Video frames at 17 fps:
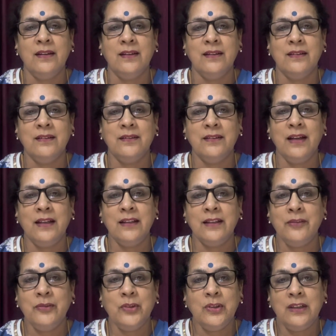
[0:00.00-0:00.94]
I'll
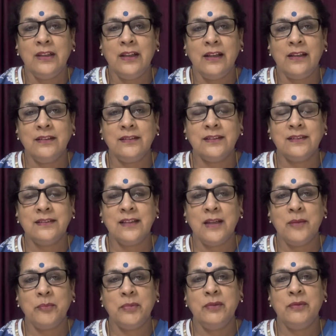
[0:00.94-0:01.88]
give you a hilarious
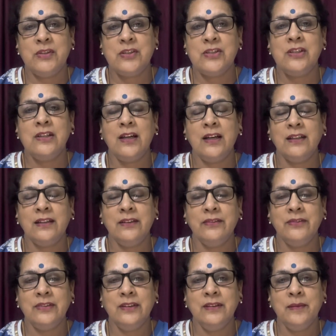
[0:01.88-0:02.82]
example which she had
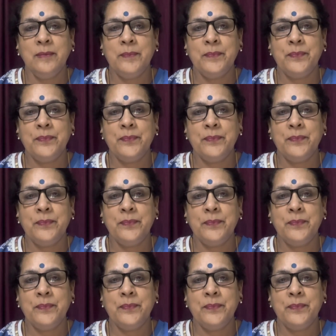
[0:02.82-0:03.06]
given.